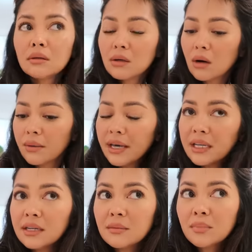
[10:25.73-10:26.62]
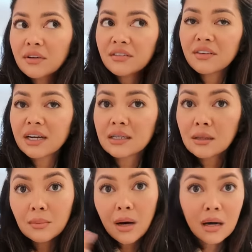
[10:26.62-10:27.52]
go in and perfect
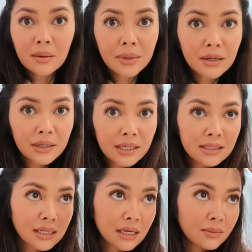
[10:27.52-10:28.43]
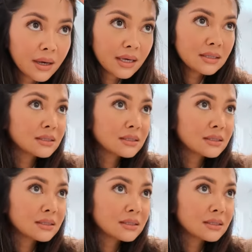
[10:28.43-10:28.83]
the bottom areas anyway,